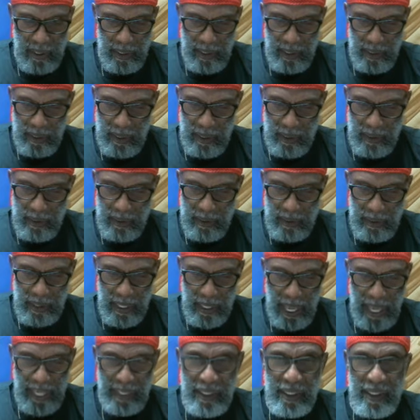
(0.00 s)
Uh,
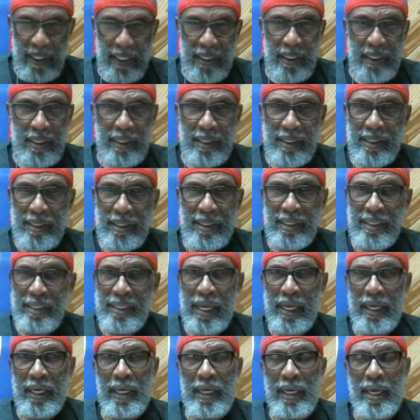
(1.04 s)
I look at this as the
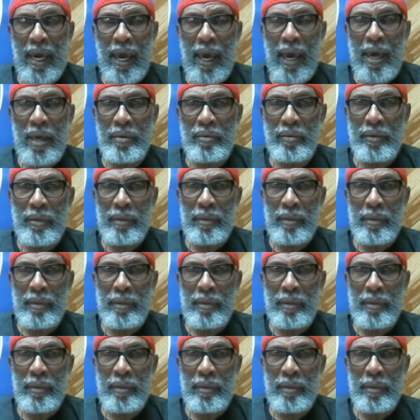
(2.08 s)
second gathering.